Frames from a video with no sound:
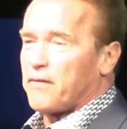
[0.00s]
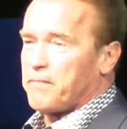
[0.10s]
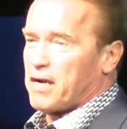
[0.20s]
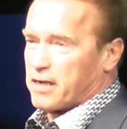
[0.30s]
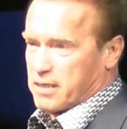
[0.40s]
of
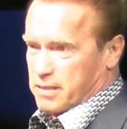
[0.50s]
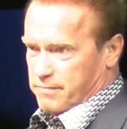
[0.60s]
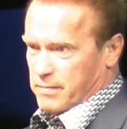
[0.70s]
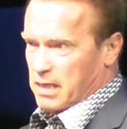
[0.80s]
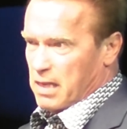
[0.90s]
America.
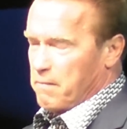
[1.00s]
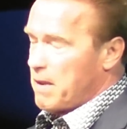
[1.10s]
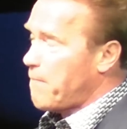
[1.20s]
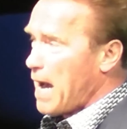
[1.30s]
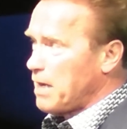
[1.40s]

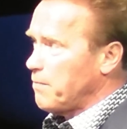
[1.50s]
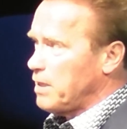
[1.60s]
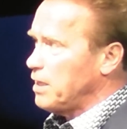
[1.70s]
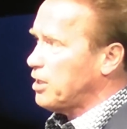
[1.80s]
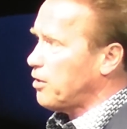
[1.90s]
My
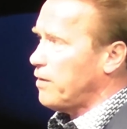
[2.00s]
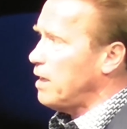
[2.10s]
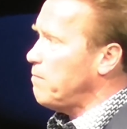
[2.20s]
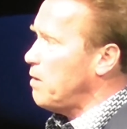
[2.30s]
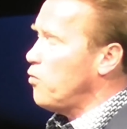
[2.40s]
bodybuilding
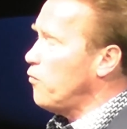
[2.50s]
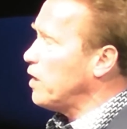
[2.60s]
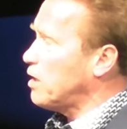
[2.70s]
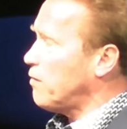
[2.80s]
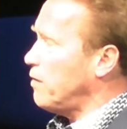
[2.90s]
career, my
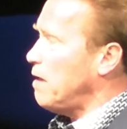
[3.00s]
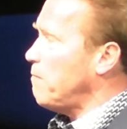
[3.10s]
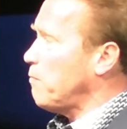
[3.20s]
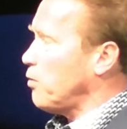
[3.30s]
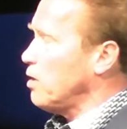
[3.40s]
movie
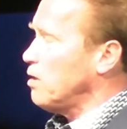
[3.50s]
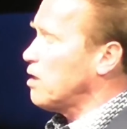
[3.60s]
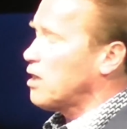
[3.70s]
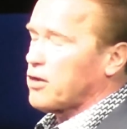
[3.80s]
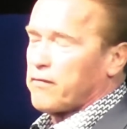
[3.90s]
career, my
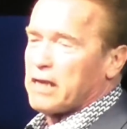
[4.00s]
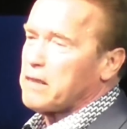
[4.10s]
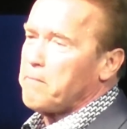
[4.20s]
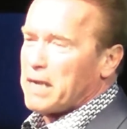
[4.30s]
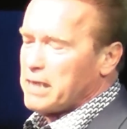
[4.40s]
political
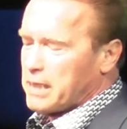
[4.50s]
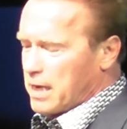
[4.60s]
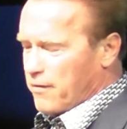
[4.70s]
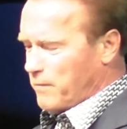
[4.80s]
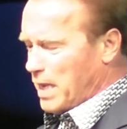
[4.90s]
career, the money
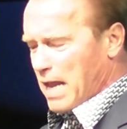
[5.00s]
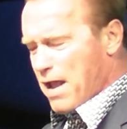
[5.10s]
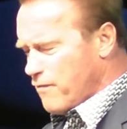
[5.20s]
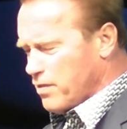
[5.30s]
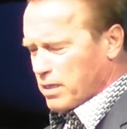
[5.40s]
that I've made,
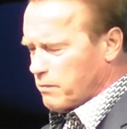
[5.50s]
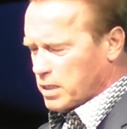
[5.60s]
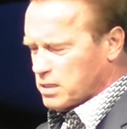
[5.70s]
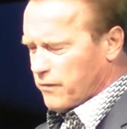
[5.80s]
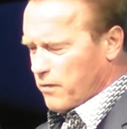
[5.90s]
everything
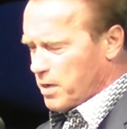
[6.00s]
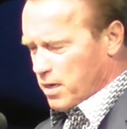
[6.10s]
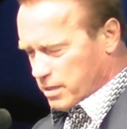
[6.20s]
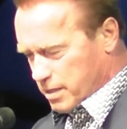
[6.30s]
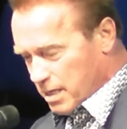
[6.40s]
because of
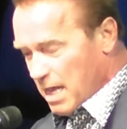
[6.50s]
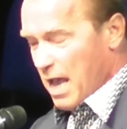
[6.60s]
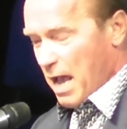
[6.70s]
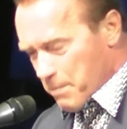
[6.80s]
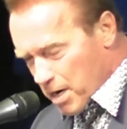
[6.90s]
America.
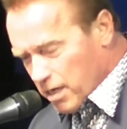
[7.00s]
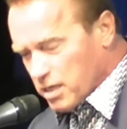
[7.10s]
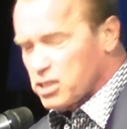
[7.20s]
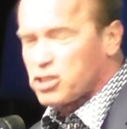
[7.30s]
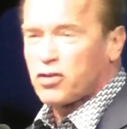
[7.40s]

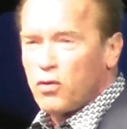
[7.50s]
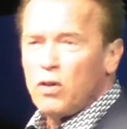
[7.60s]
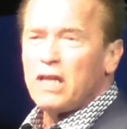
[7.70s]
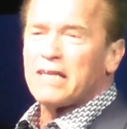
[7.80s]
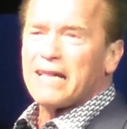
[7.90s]
America is
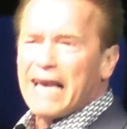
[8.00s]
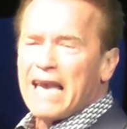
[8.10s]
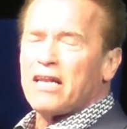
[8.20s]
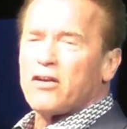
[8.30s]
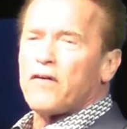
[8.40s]
truly the
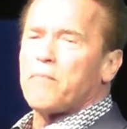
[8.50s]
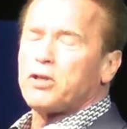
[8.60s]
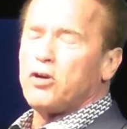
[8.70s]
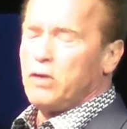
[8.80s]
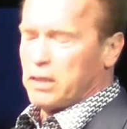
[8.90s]
land of
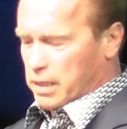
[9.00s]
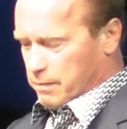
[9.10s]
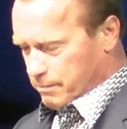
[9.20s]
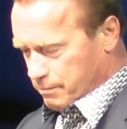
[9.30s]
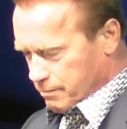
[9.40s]
opportunity.